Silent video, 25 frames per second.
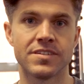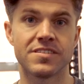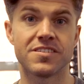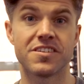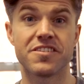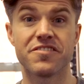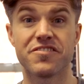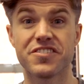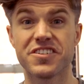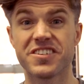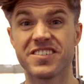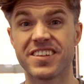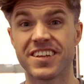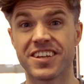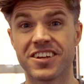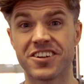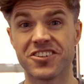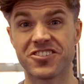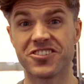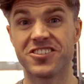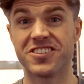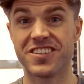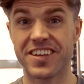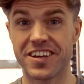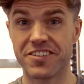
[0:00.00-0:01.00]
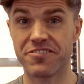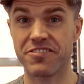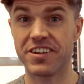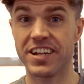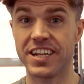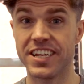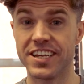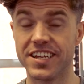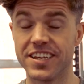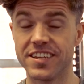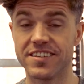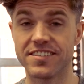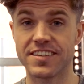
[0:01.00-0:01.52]
So the first thing I should say
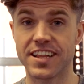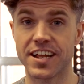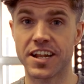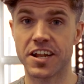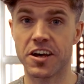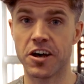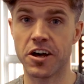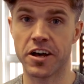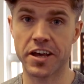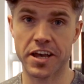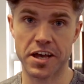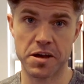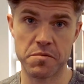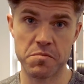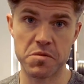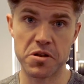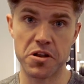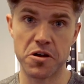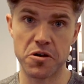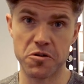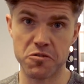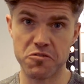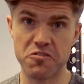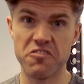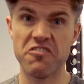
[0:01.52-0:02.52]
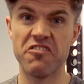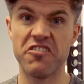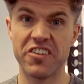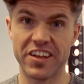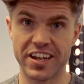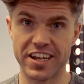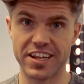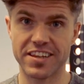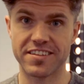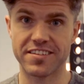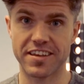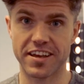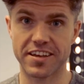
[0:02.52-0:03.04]
really is that I am no
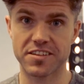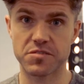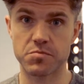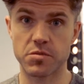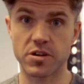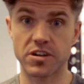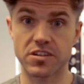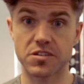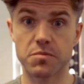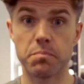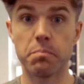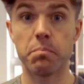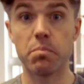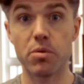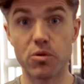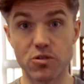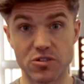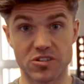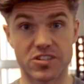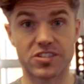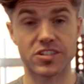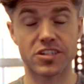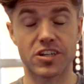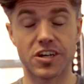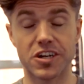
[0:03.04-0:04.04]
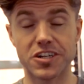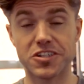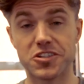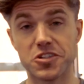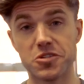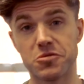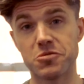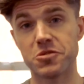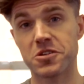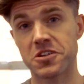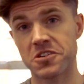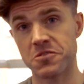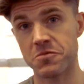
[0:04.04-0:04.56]
fitness expert, but I
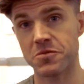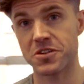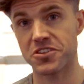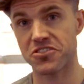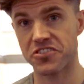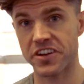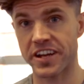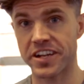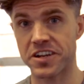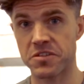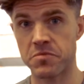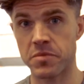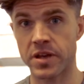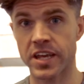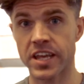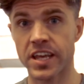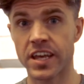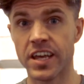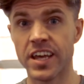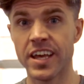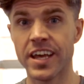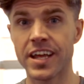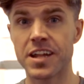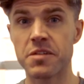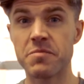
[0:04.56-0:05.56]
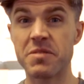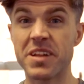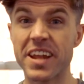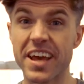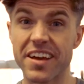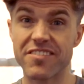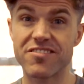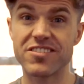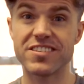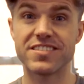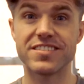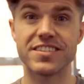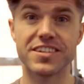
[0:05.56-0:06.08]
do work with my trainer Mick. About
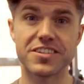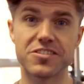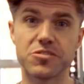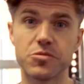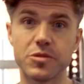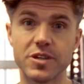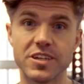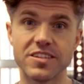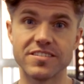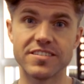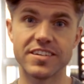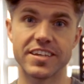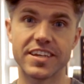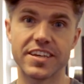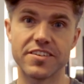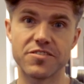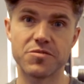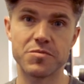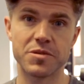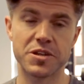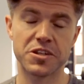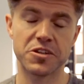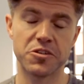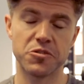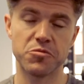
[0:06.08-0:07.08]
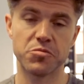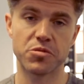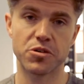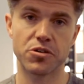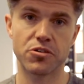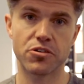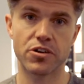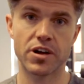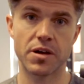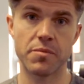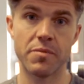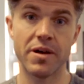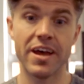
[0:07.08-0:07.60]
every six weeks he gives me a new
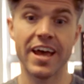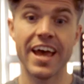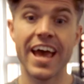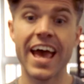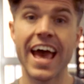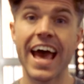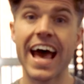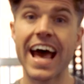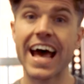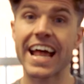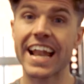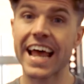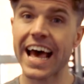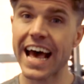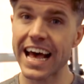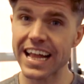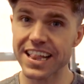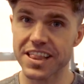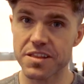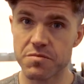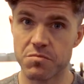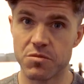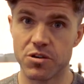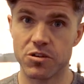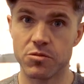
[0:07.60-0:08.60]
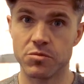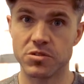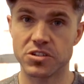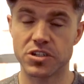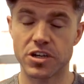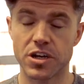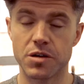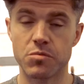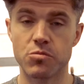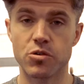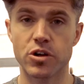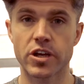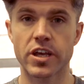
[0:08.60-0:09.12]
program. And at the moment
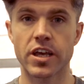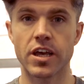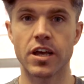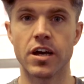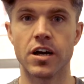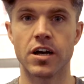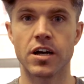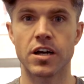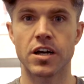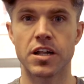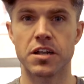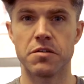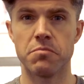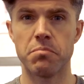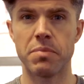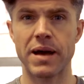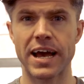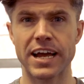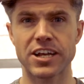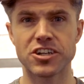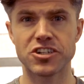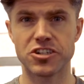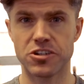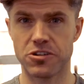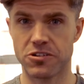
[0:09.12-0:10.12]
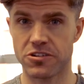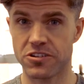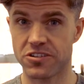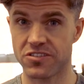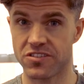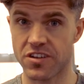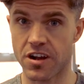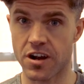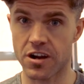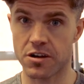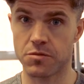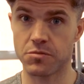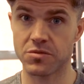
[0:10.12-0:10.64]
I'm working on kind of back, shoulders
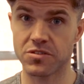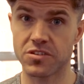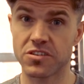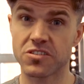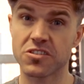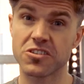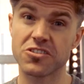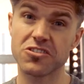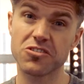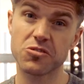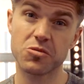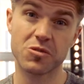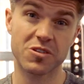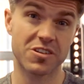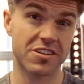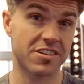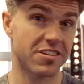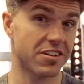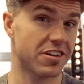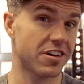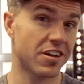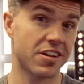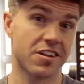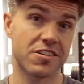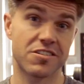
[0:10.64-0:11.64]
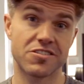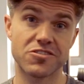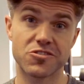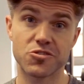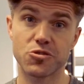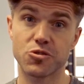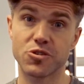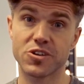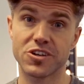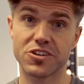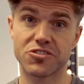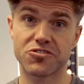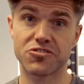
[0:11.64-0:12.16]
and arms. So I just wanted to kind of
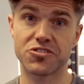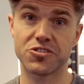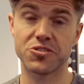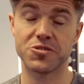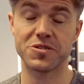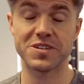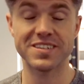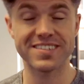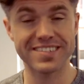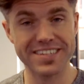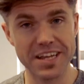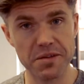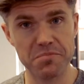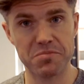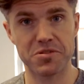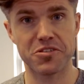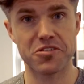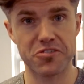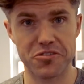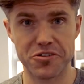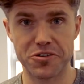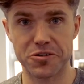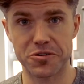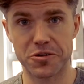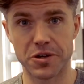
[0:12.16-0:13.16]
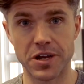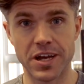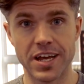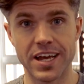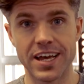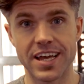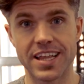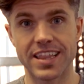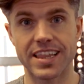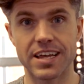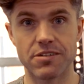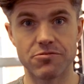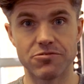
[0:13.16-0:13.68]
talk you through and step you through
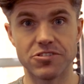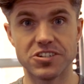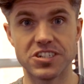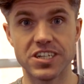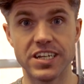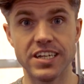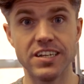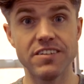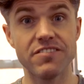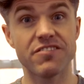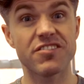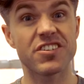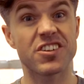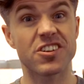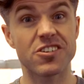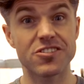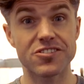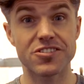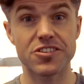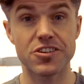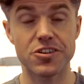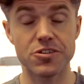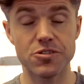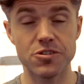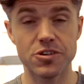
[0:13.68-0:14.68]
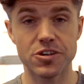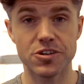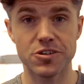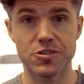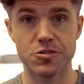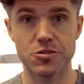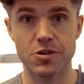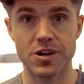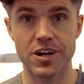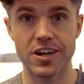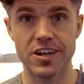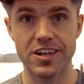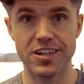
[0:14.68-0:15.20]
that routine for those of you
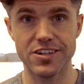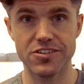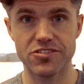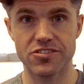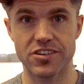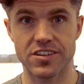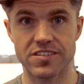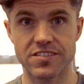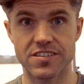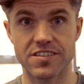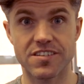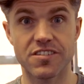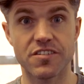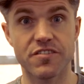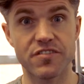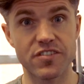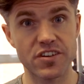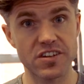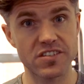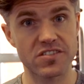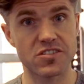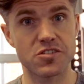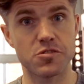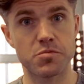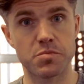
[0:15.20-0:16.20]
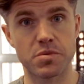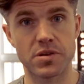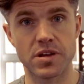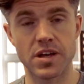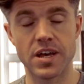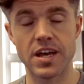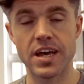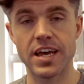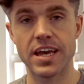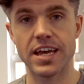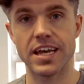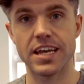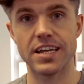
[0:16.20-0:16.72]
who are interested. So first up,
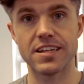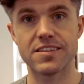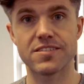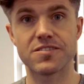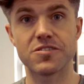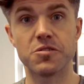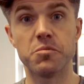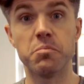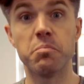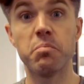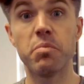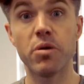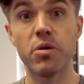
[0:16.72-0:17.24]
it's some